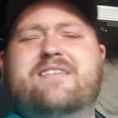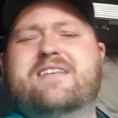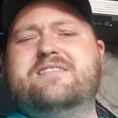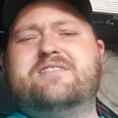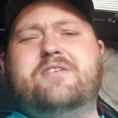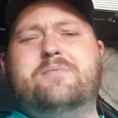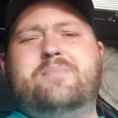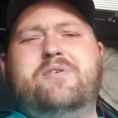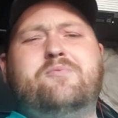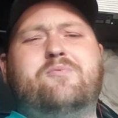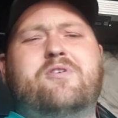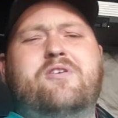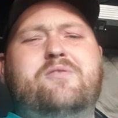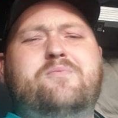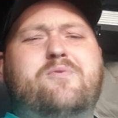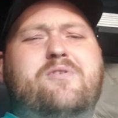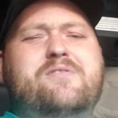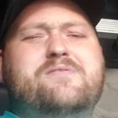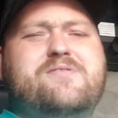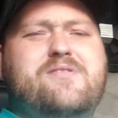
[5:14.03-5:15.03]
This could be World
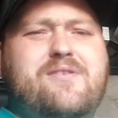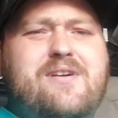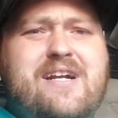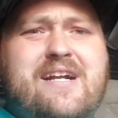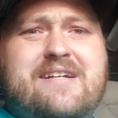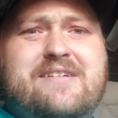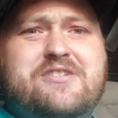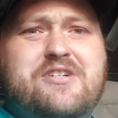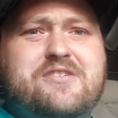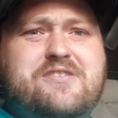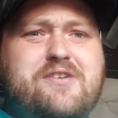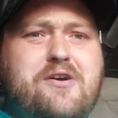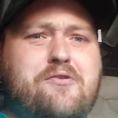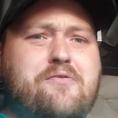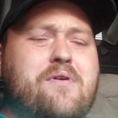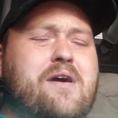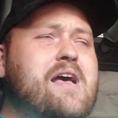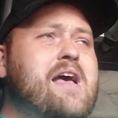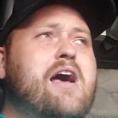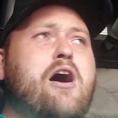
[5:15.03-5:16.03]
War III, just
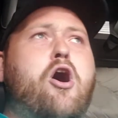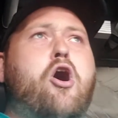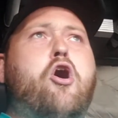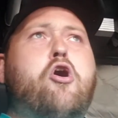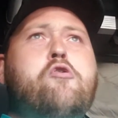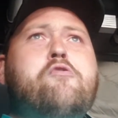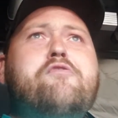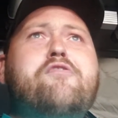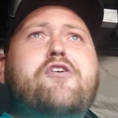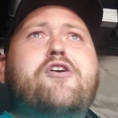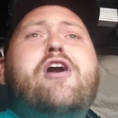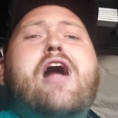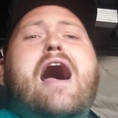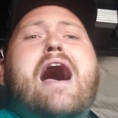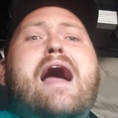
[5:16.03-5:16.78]
over